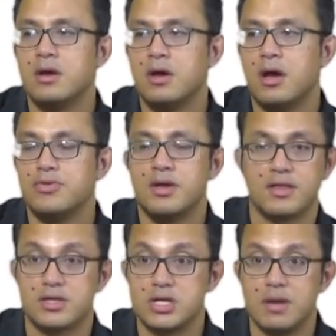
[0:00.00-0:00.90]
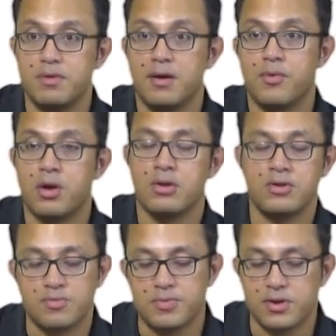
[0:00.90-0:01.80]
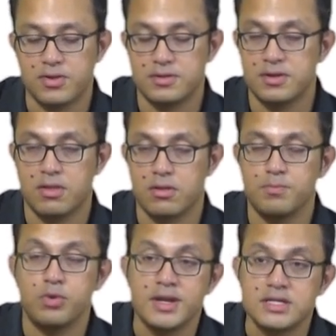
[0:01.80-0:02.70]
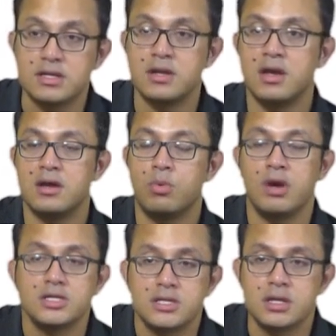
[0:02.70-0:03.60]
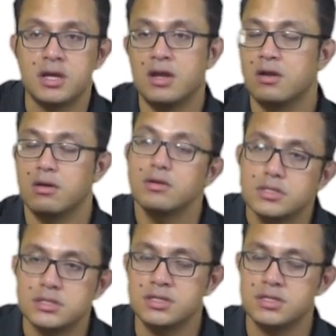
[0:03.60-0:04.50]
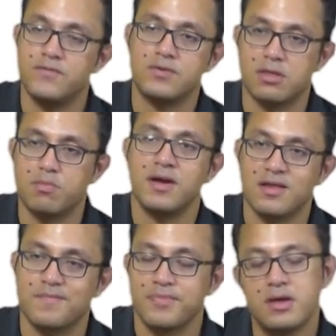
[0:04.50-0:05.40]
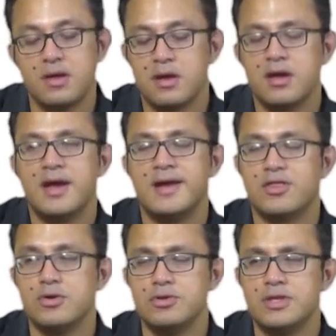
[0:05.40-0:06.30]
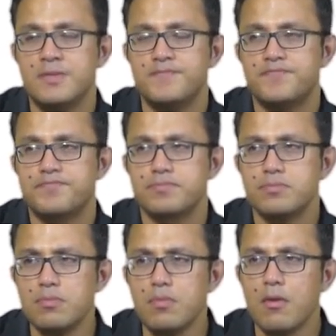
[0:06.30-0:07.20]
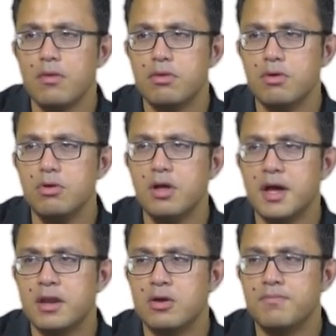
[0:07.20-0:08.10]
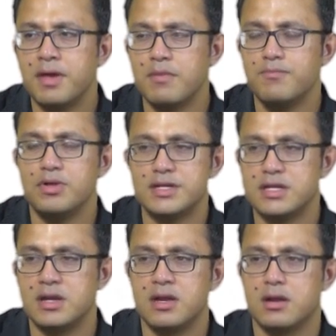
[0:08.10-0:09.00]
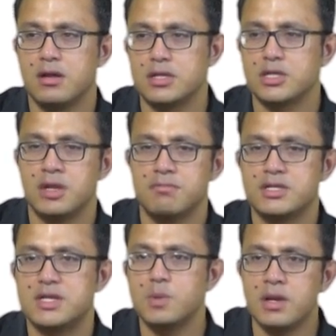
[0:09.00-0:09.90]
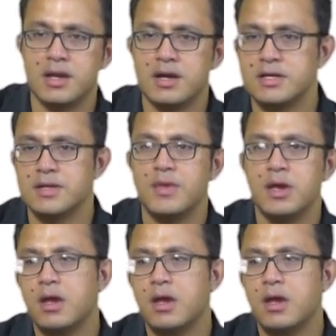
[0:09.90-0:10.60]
how things shape up around us, because this is a politically and racially and culturally different space. And so the whole idea of being politically and culturally and materially other